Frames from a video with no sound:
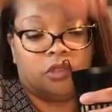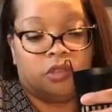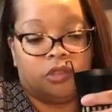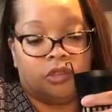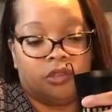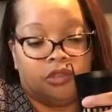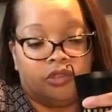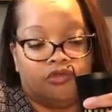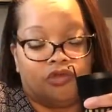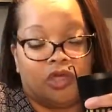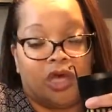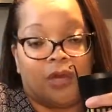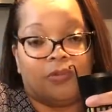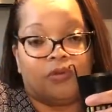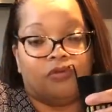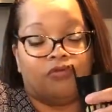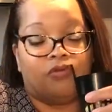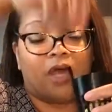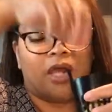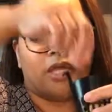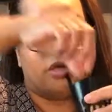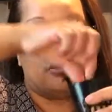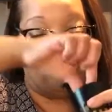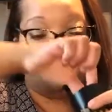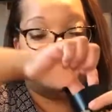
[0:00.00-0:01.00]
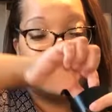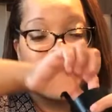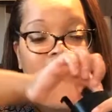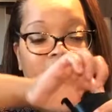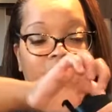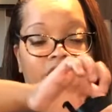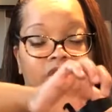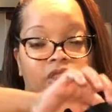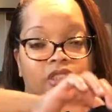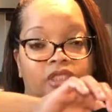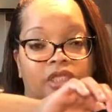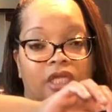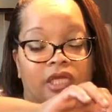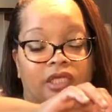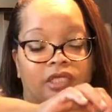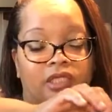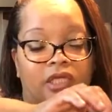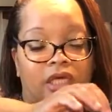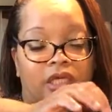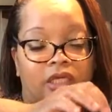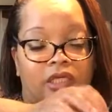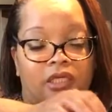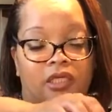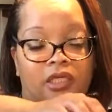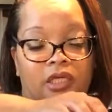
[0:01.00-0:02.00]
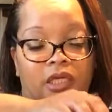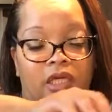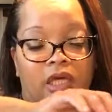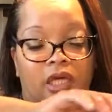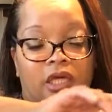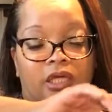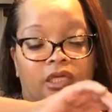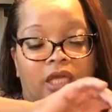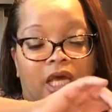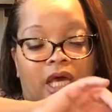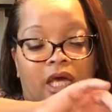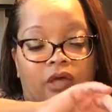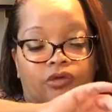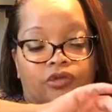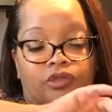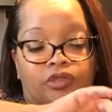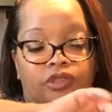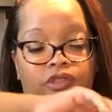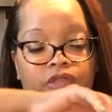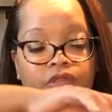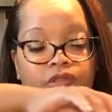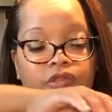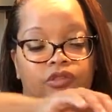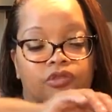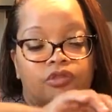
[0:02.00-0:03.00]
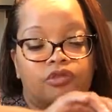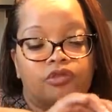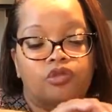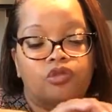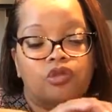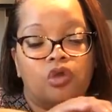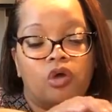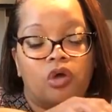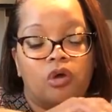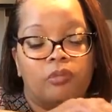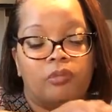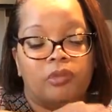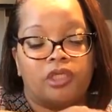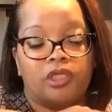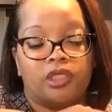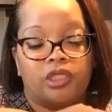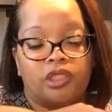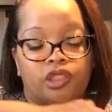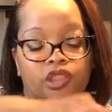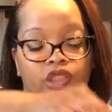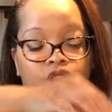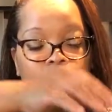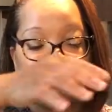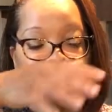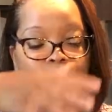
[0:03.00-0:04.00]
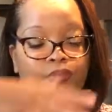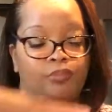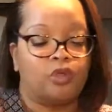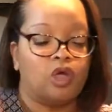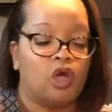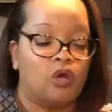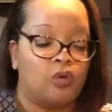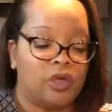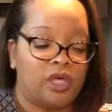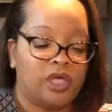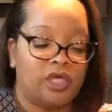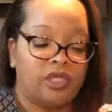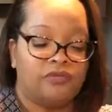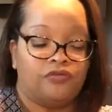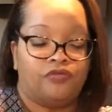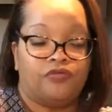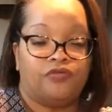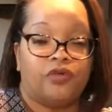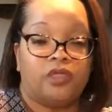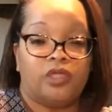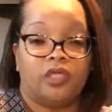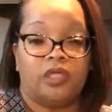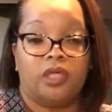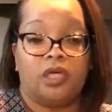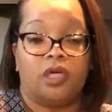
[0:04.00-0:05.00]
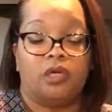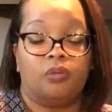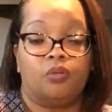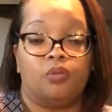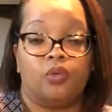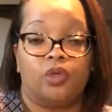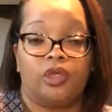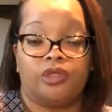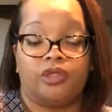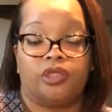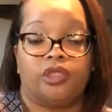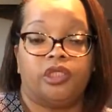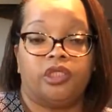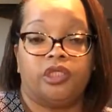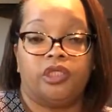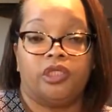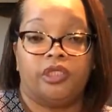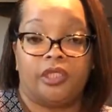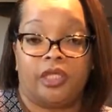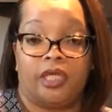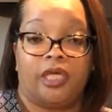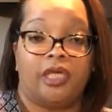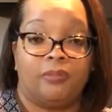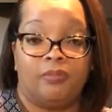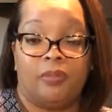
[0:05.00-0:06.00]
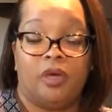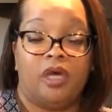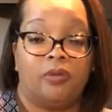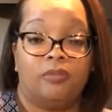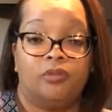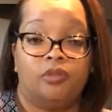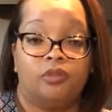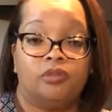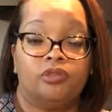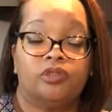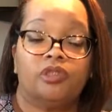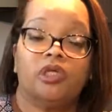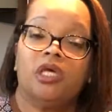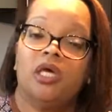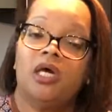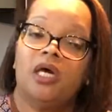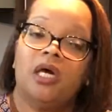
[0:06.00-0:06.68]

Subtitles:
you drop it right on in just like that. Now, normally you would go ahead and fill it up with the clay pebbles.